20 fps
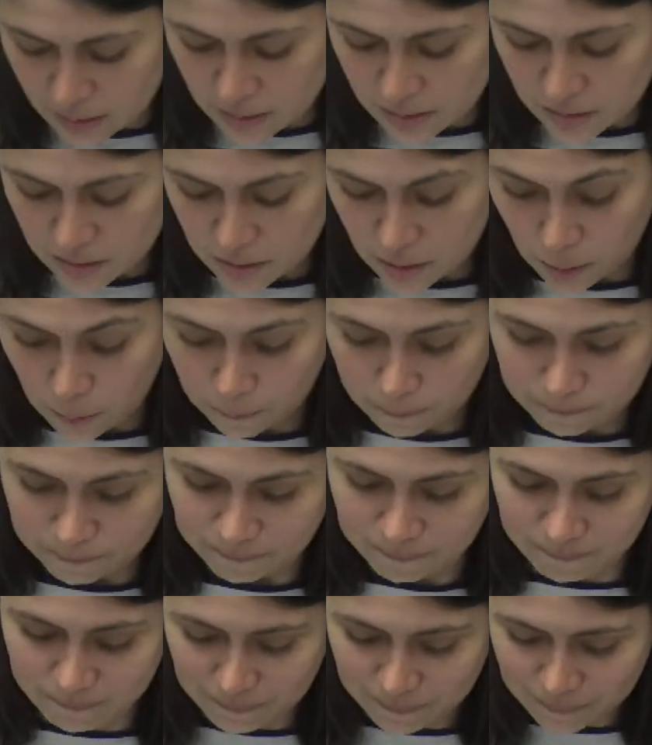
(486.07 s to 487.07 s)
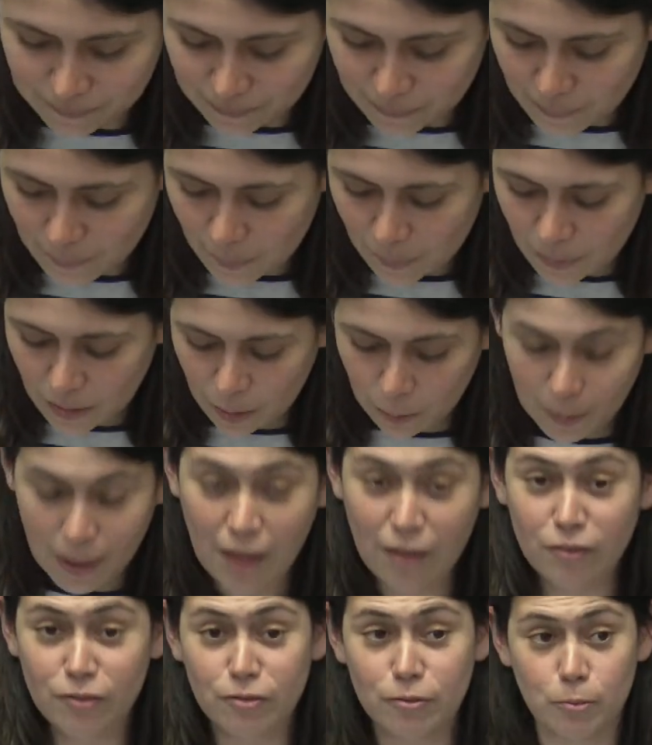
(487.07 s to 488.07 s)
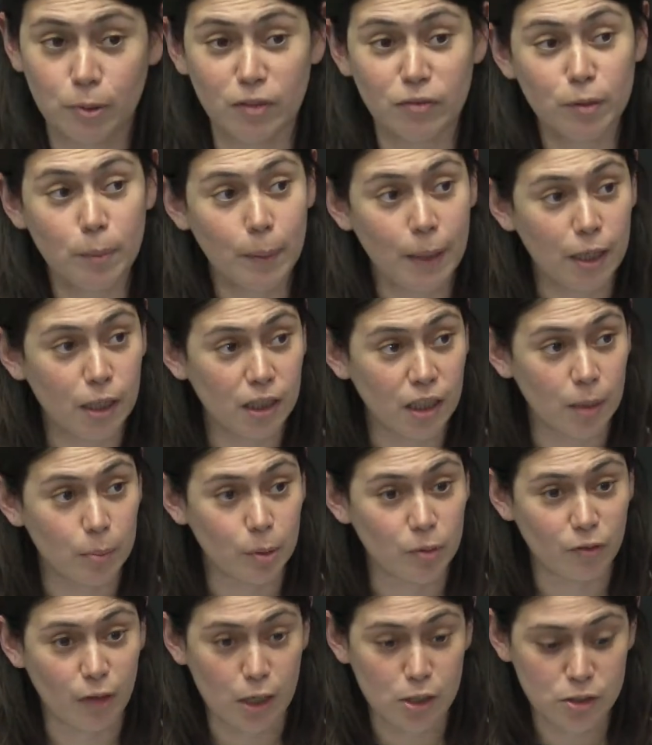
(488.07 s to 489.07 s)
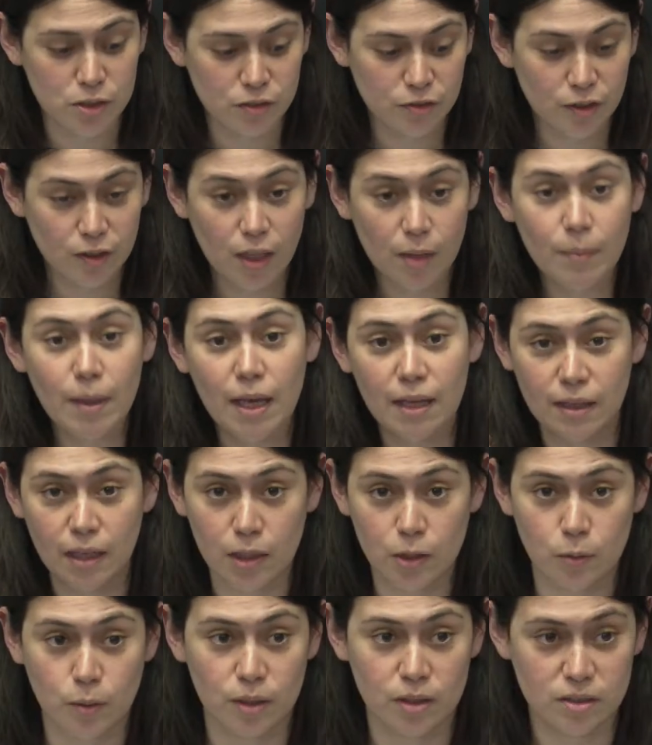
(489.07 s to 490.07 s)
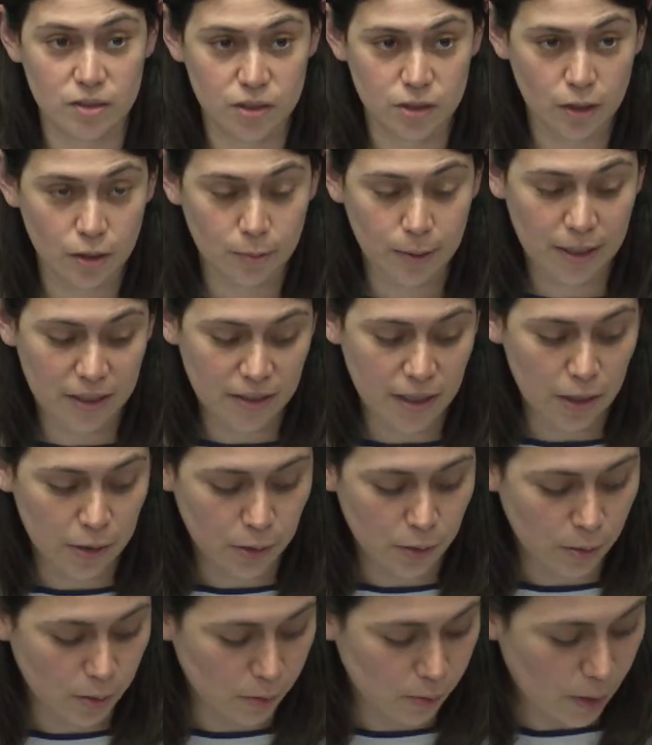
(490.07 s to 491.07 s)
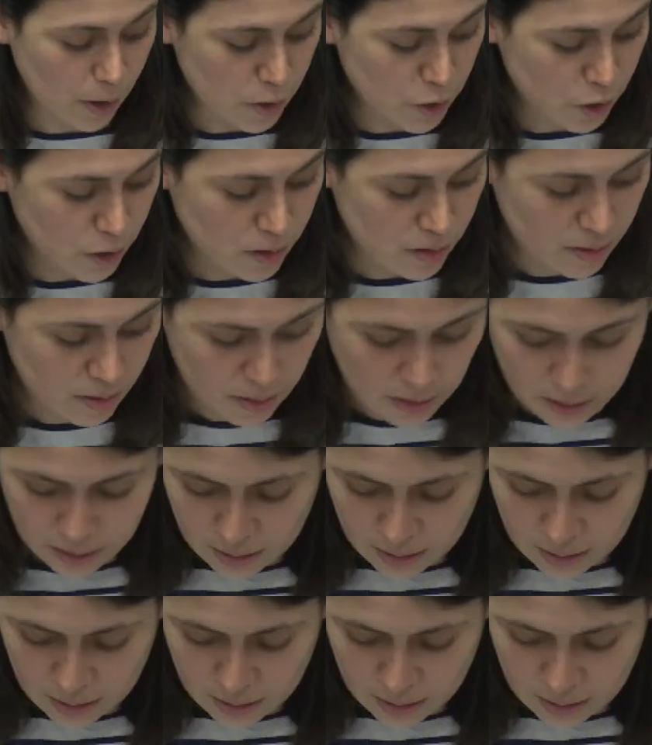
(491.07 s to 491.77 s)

So we've prepared a couple of questions for them, and then you can start writing down your own questions.